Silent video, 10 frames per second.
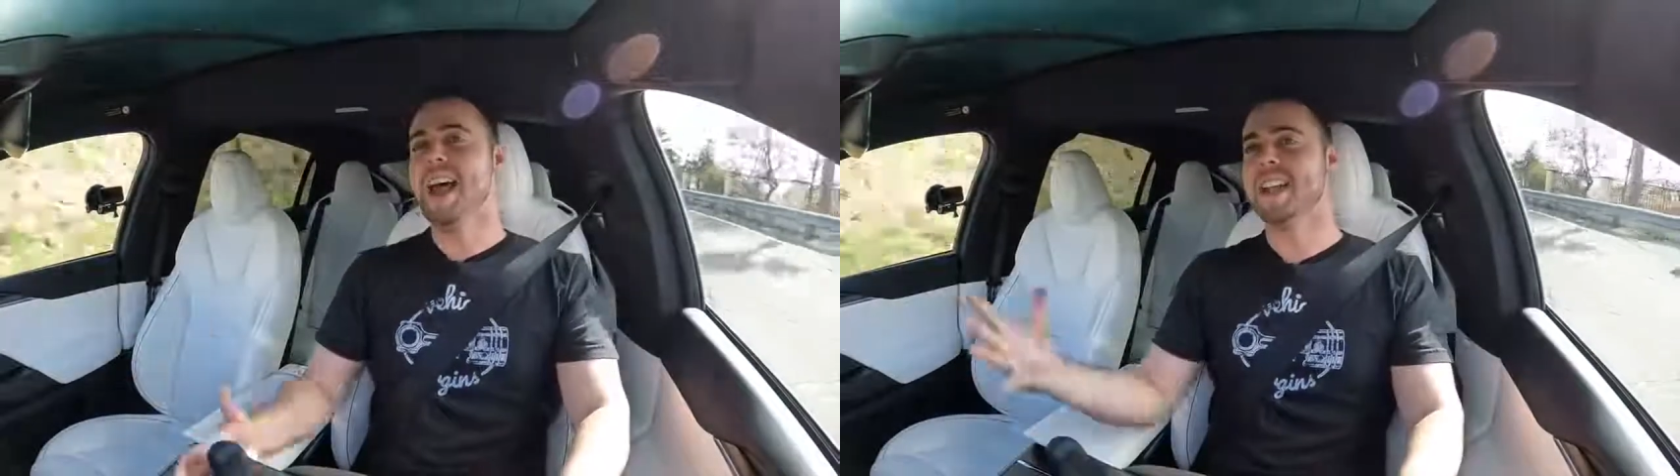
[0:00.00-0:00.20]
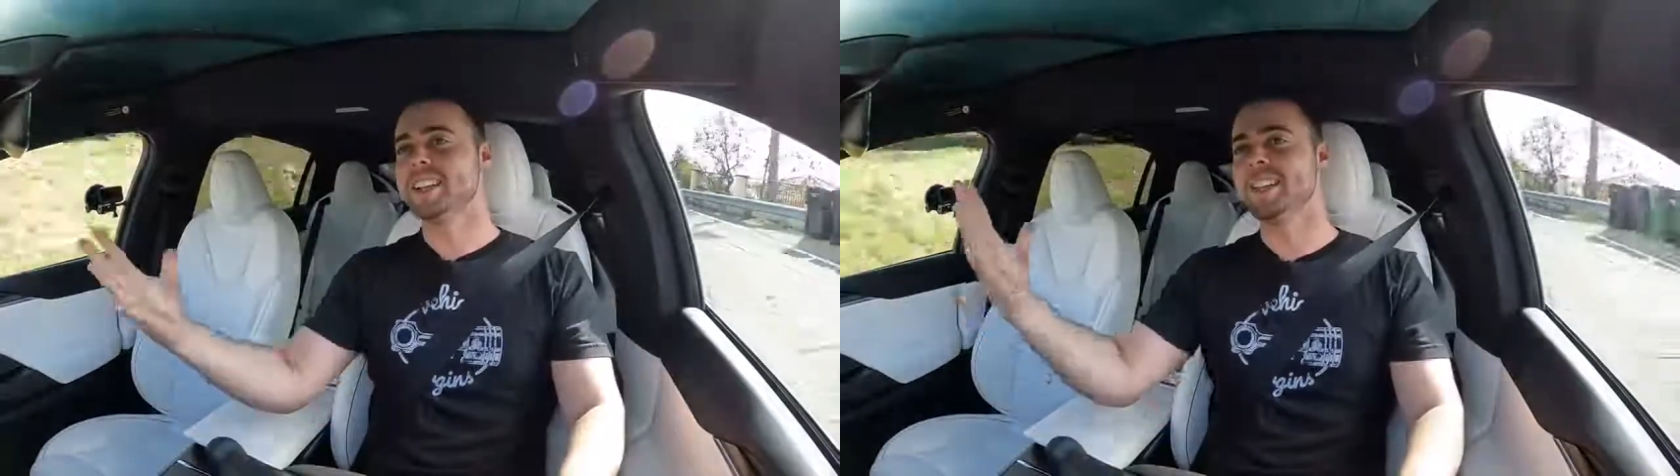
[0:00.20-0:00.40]

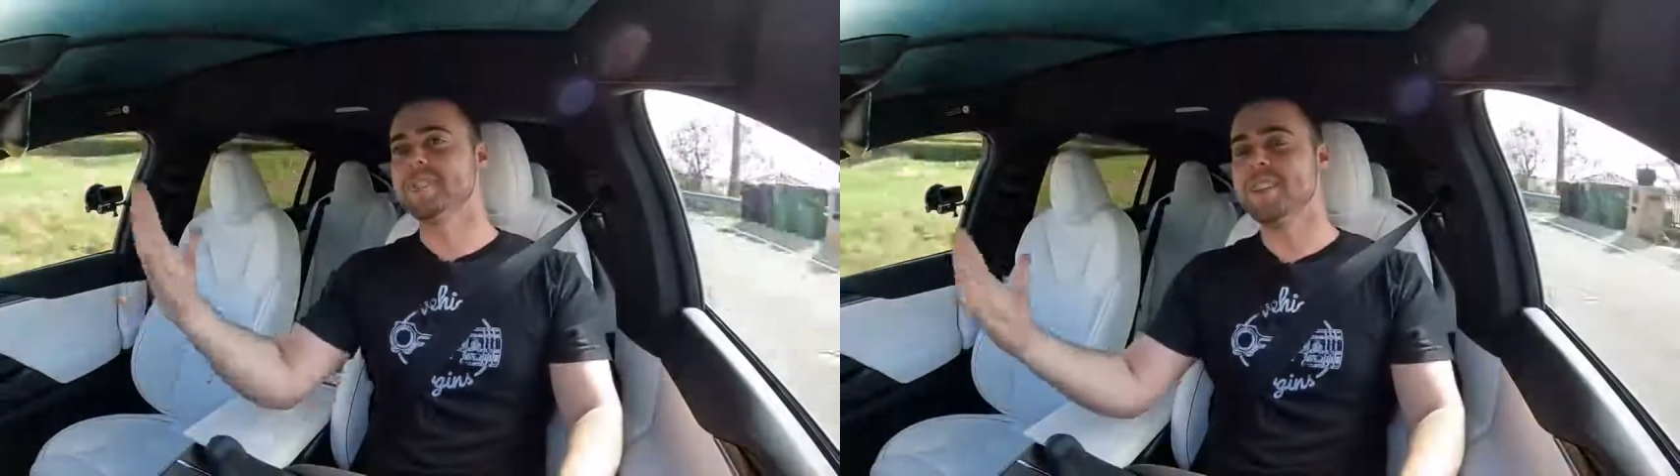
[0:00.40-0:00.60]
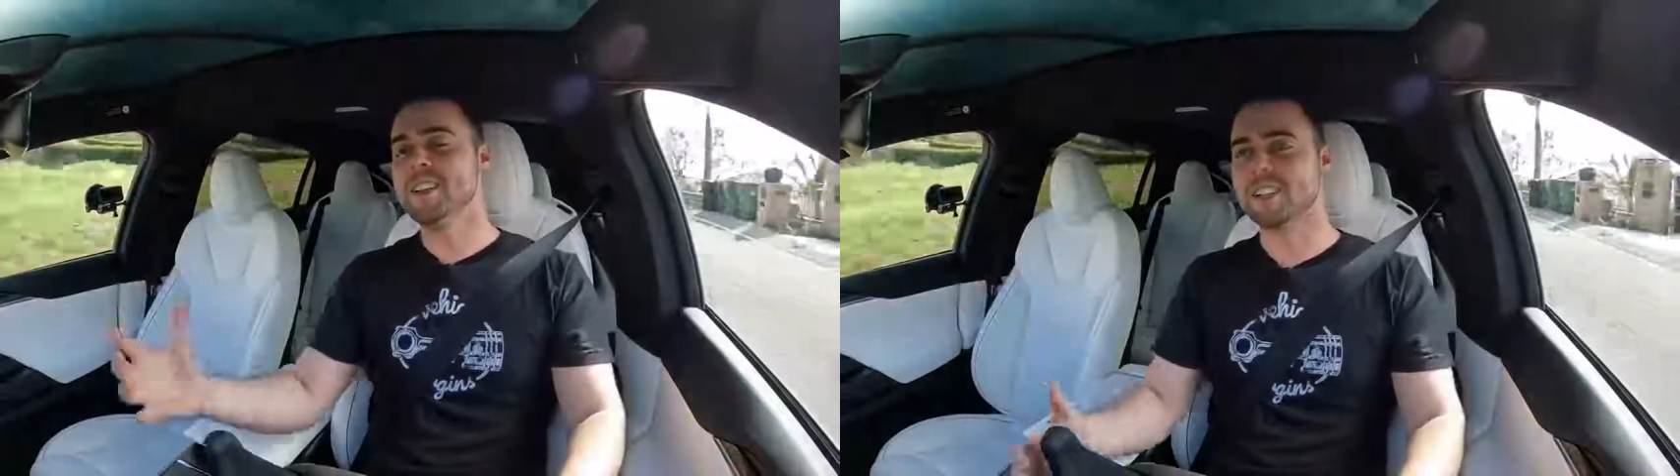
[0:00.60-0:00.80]
and it
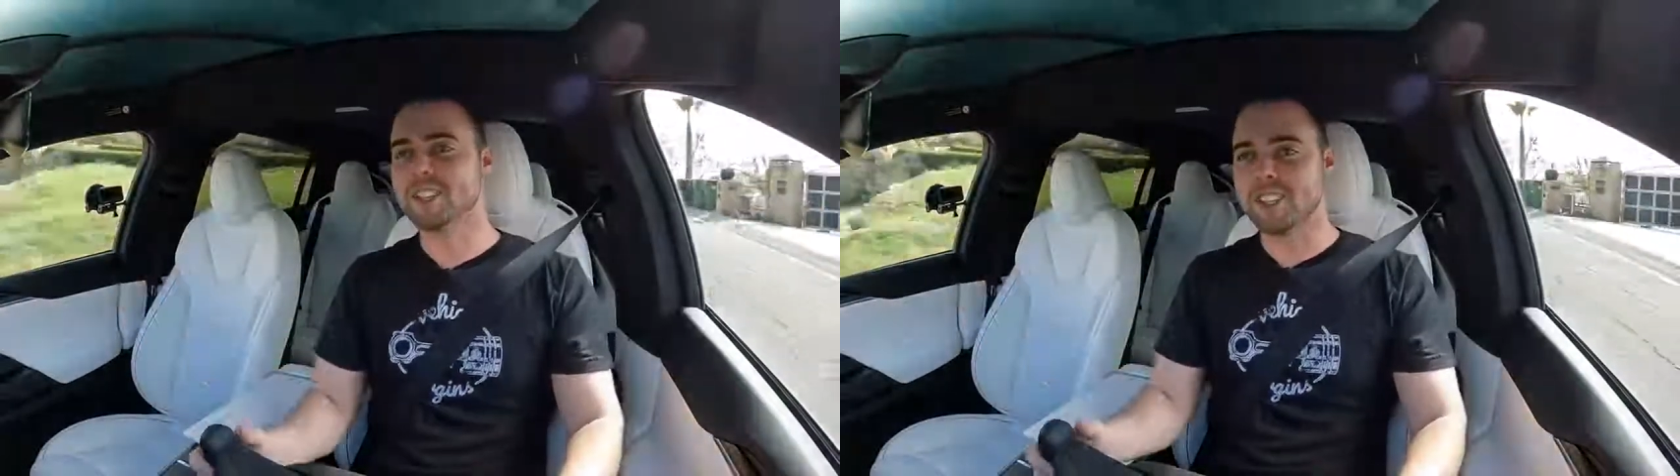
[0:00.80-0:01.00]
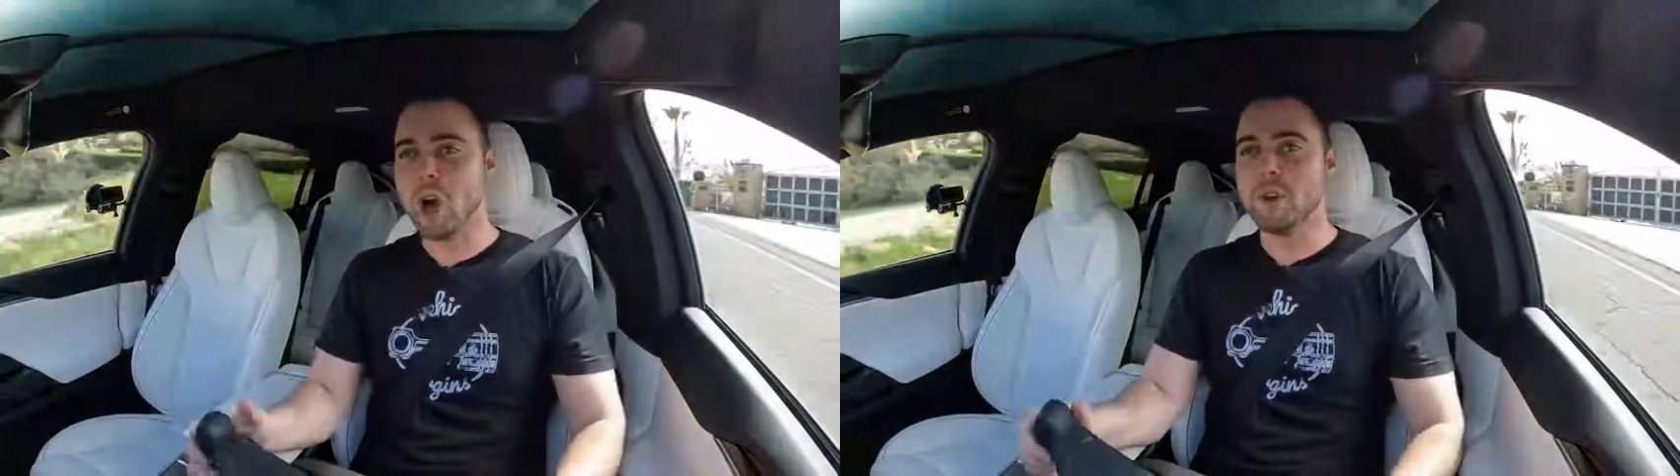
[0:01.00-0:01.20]
just feels
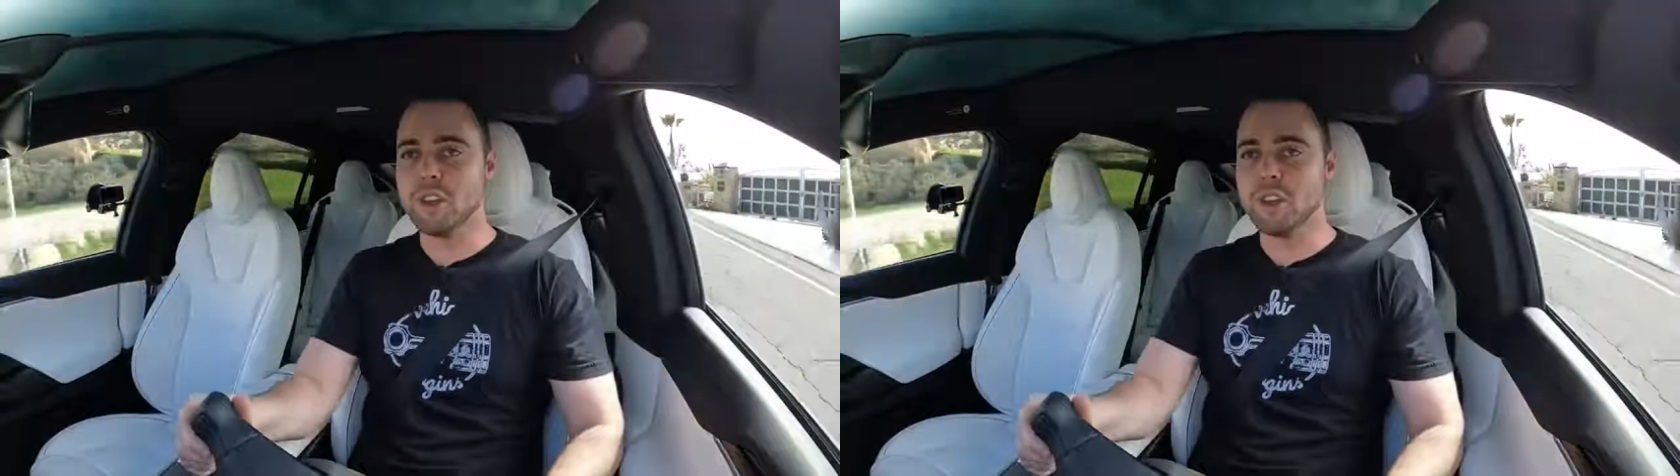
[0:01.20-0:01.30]
so